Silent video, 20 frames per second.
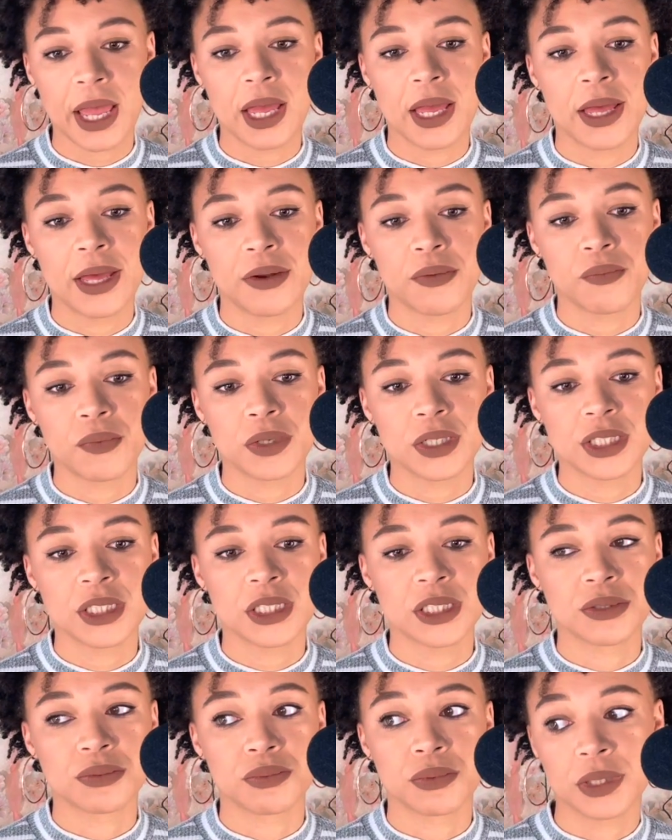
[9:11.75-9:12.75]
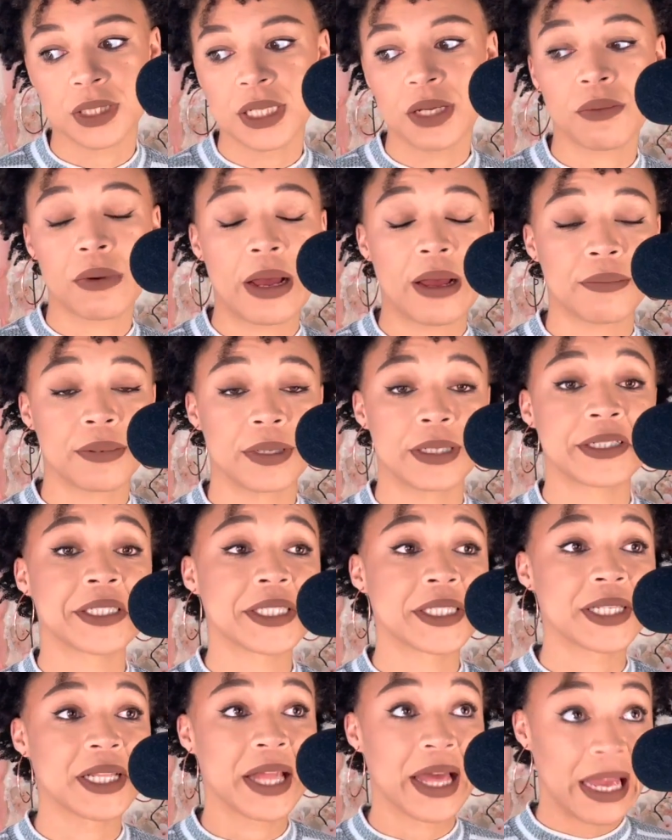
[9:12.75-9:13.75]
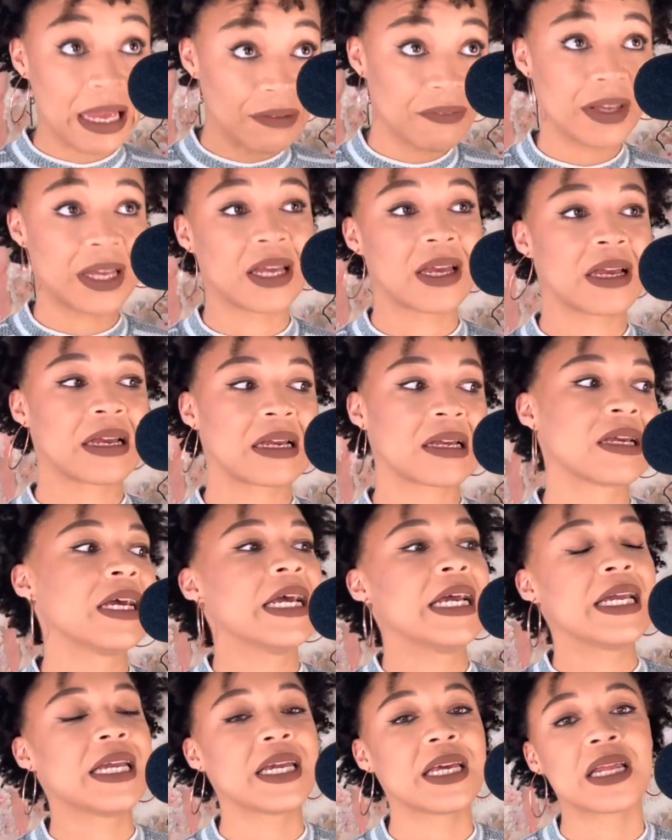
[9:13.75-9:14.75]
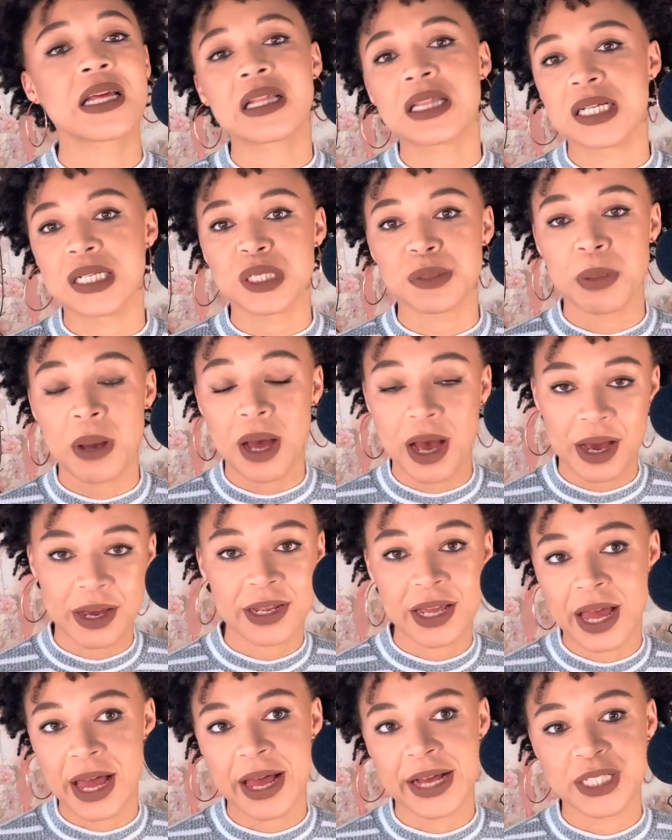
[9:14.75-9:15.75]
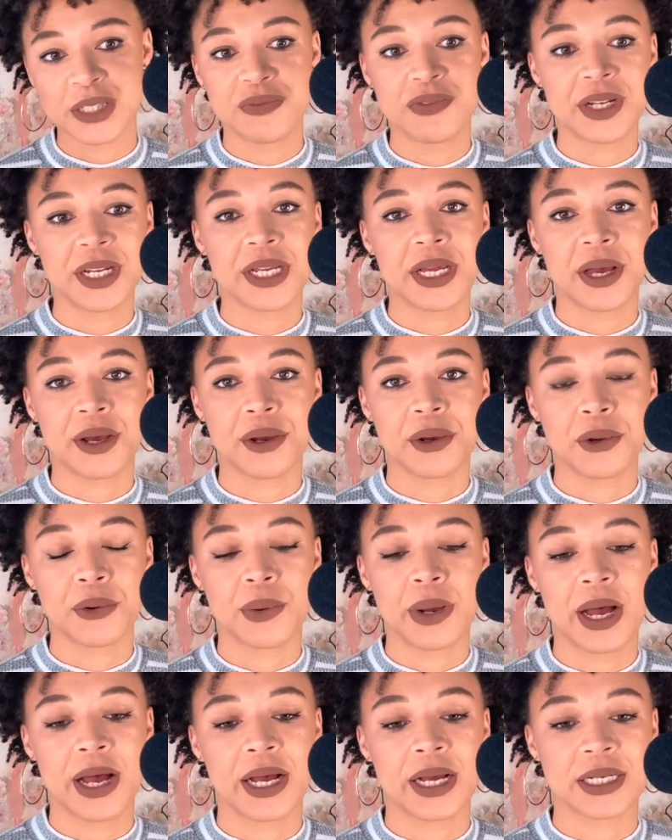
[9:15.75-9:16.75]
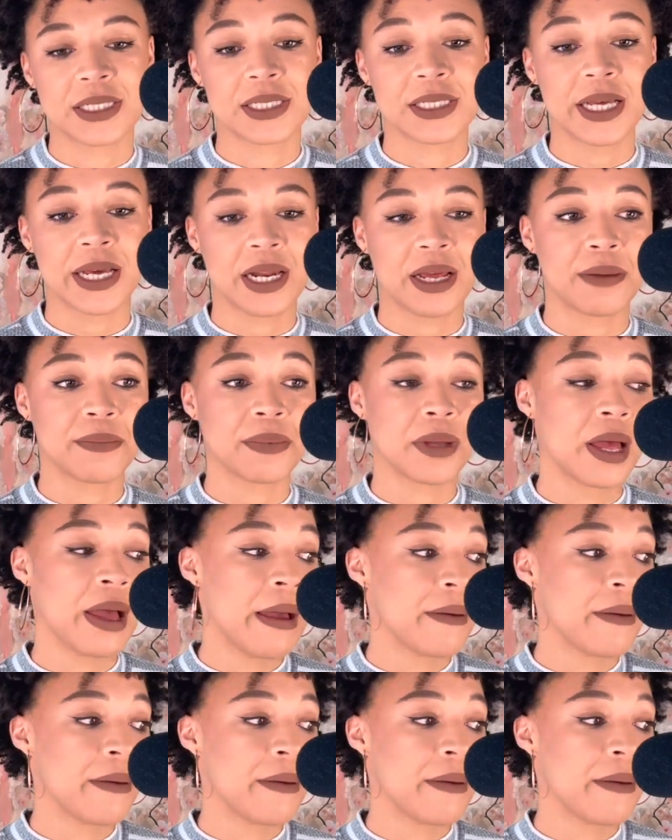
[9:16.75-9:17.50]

and which is really why I've been slaving getting this podcast video set up,